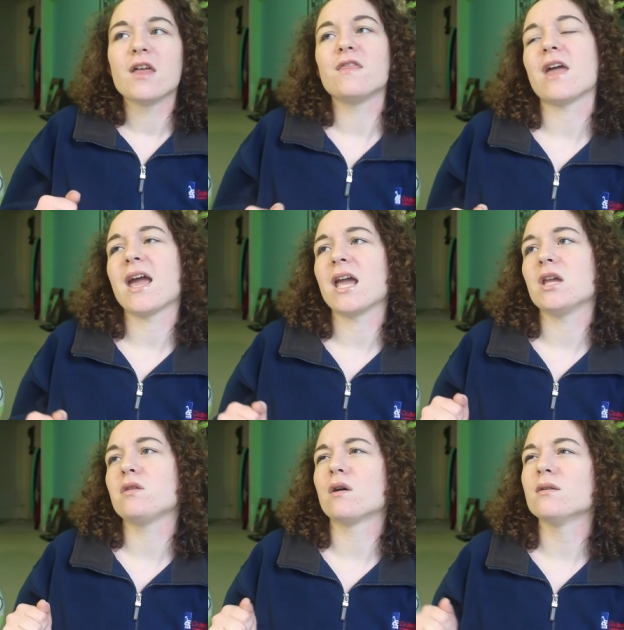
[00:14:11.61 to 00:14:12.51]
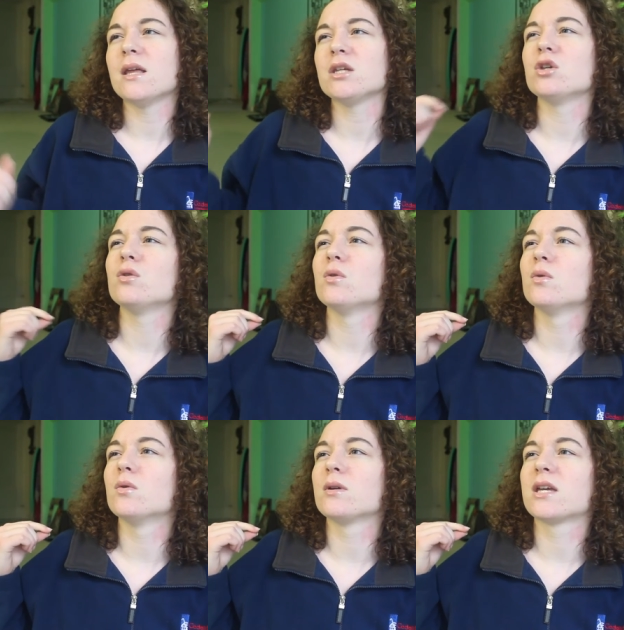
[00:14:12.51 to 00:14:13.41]
they don't let
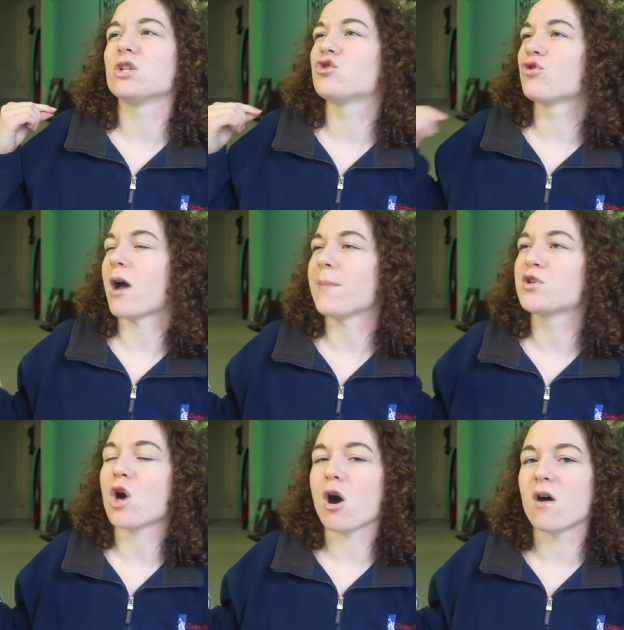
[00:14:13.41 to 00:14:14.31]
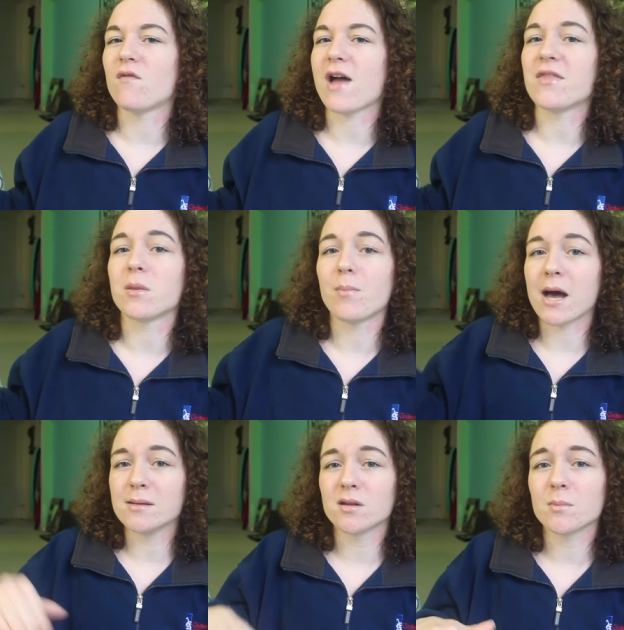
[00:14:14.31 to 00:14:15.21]
you get dropped off at the
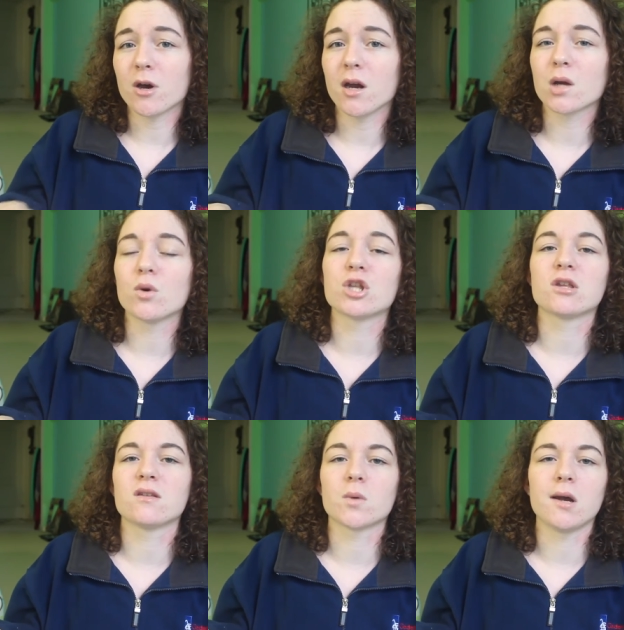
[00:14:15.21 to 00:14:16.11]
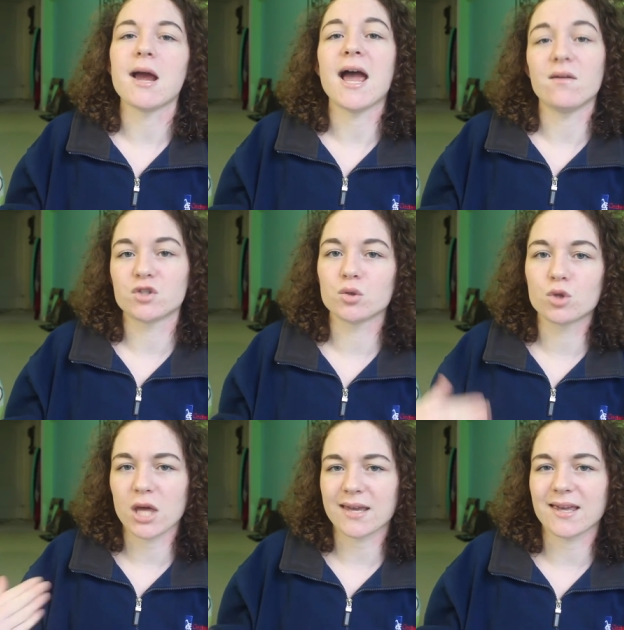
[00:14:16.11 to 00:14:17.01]
bottom of the park, which is where I have to
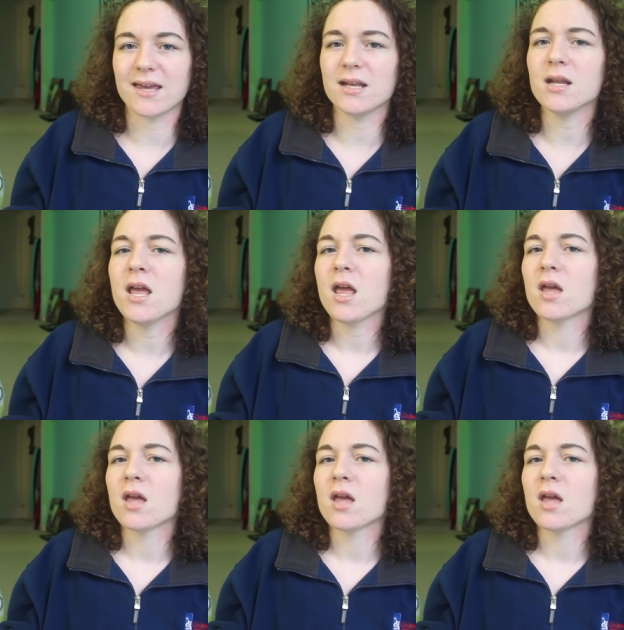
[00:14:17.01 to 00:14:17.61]
check in.